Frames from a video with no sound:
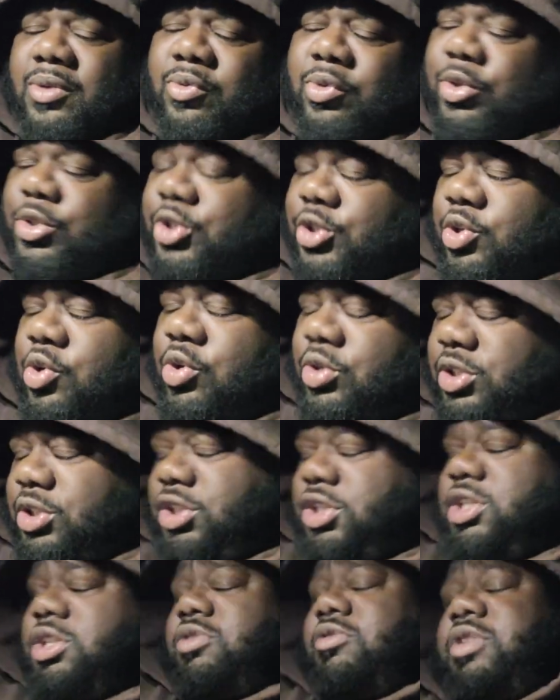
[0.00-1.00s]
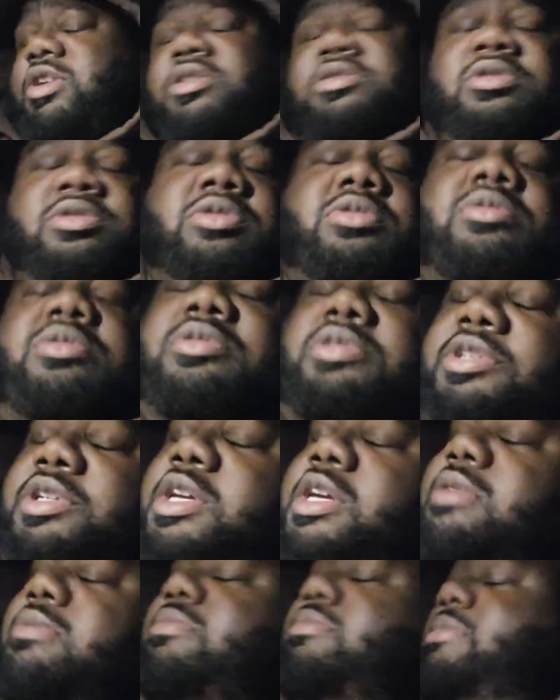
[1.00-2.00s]
If Shawn is sitting around, oh
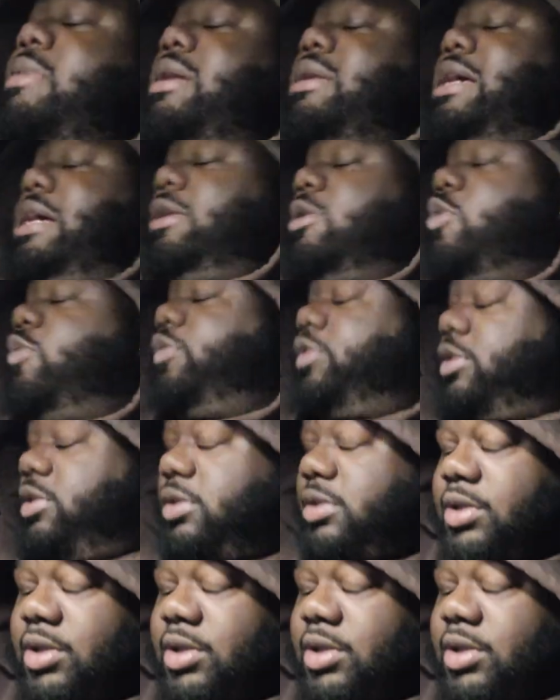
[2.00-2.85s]
shit, my night over.